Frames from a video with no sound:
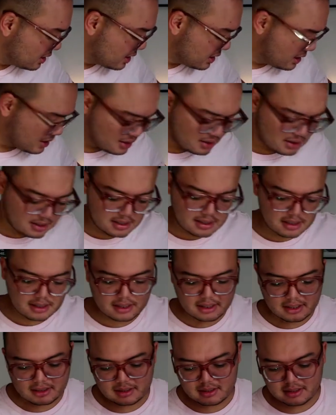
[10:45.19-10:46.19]
least,
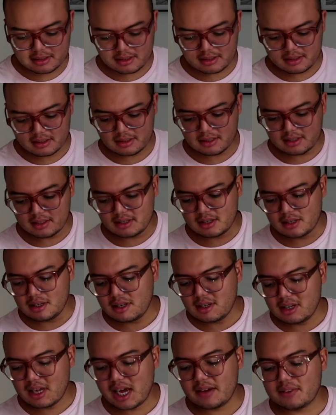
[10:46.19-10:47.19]

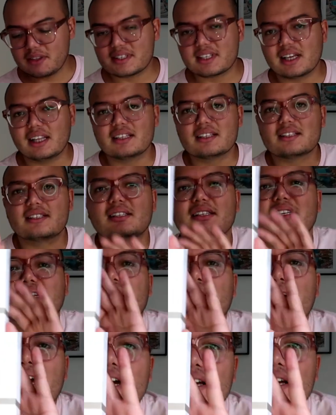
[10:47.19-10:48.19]
I have the salicylic